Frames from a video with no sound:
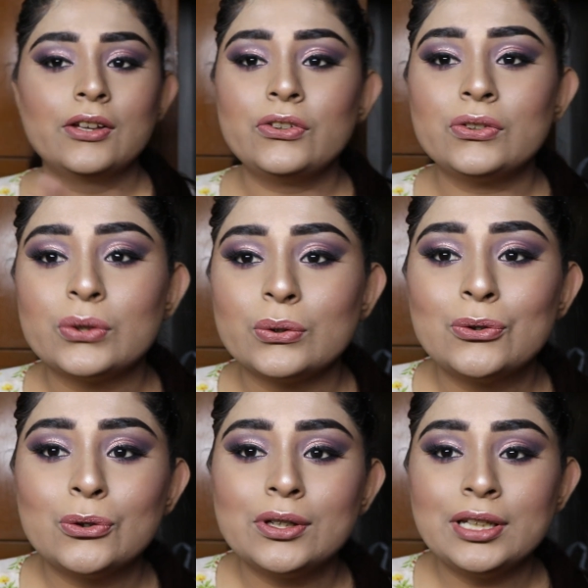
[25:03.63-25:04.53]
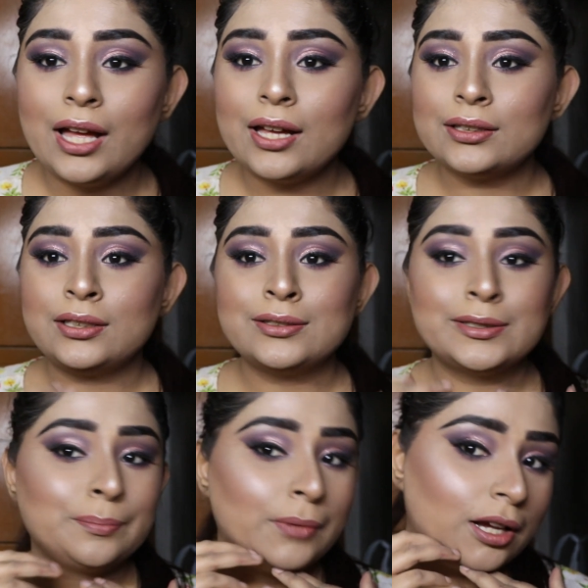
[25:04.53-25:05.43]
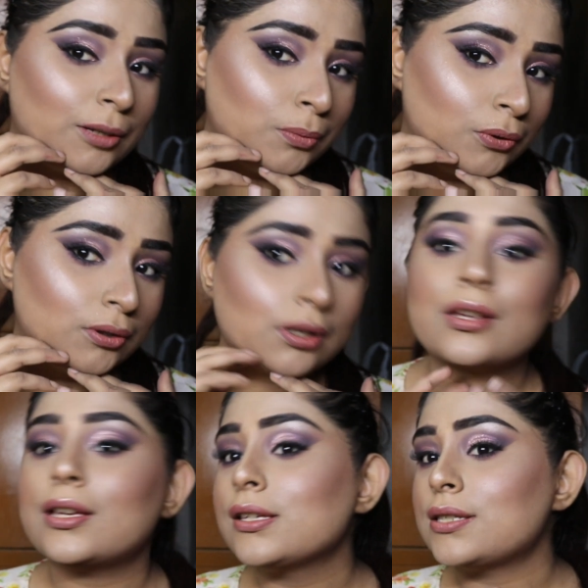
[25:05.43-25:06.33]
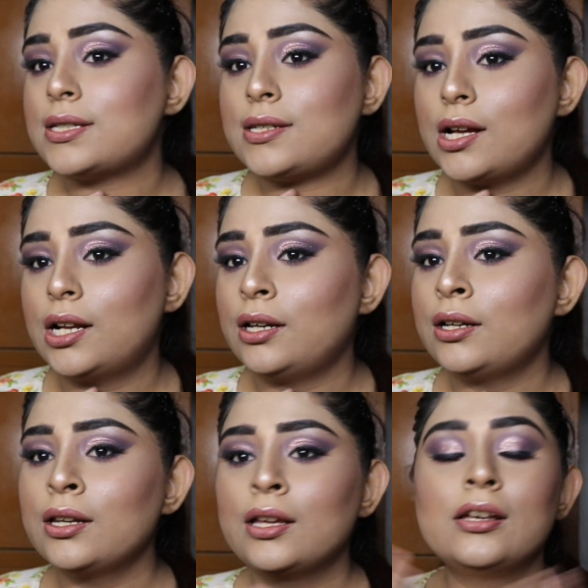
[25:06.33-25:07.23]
So yeah, this makeup look is done.